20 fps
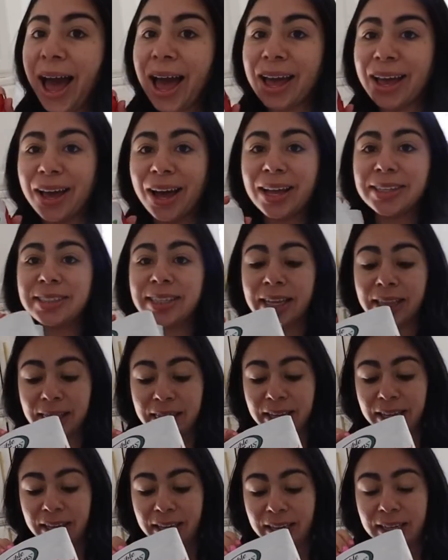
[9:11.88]
I got
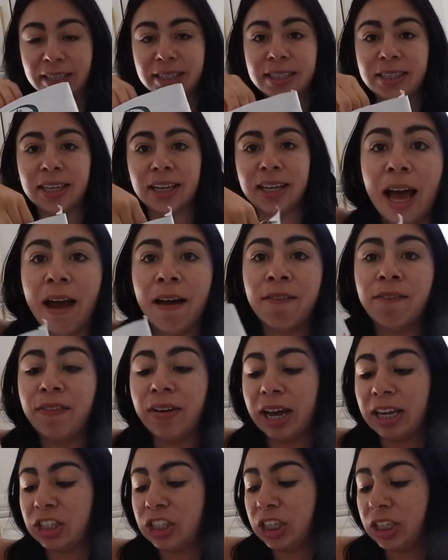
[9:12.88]
these
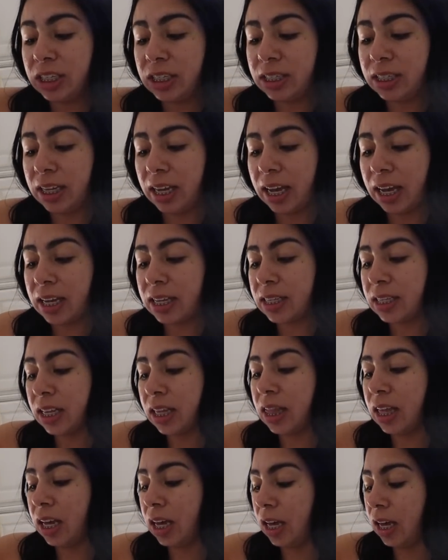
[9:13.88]
veggie sticks,
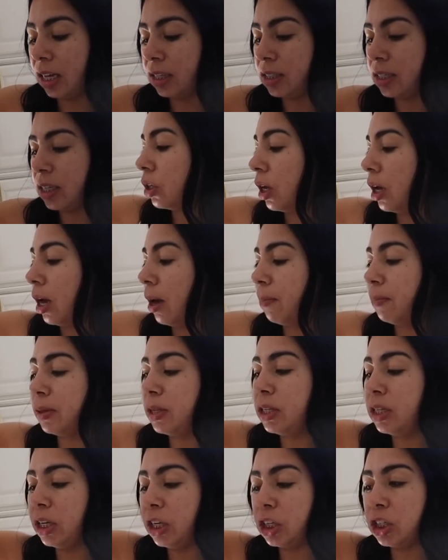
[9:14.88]
the
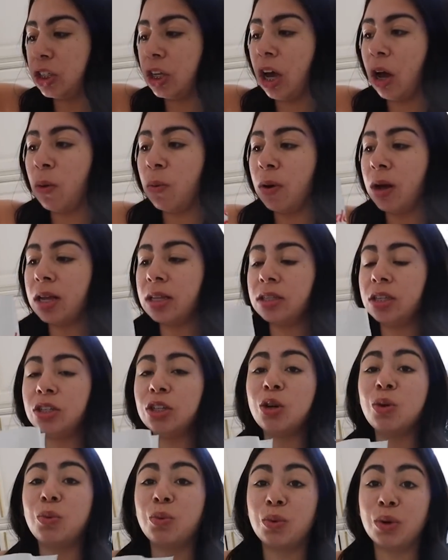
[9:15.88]
seesaw ones.
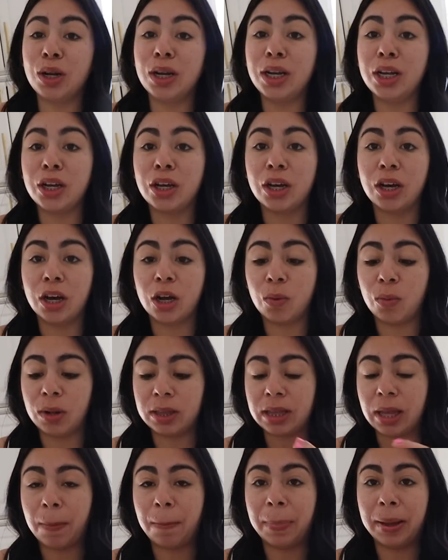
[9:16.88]
These are really good
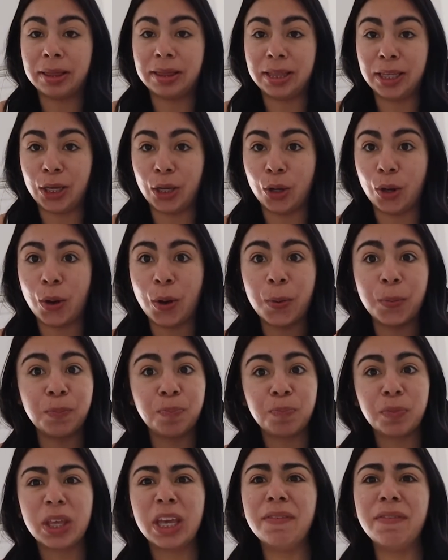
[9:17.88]
with tapatio.
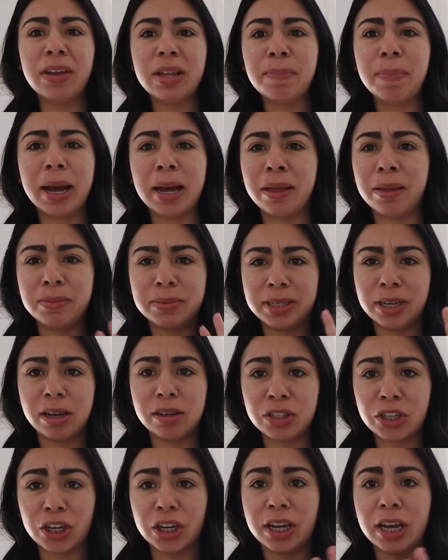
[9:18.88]
Even by
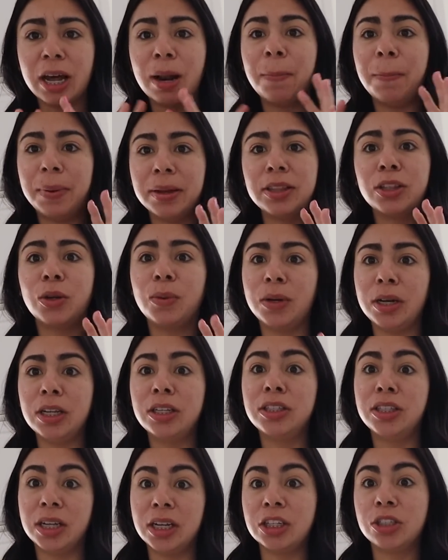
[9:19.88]
themselves are good, but they're
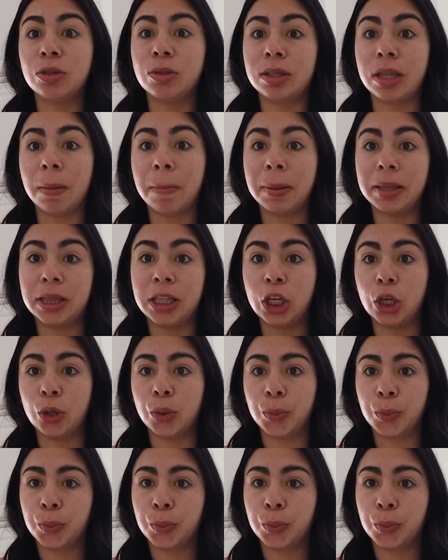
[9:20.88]
really delicious with tapatio.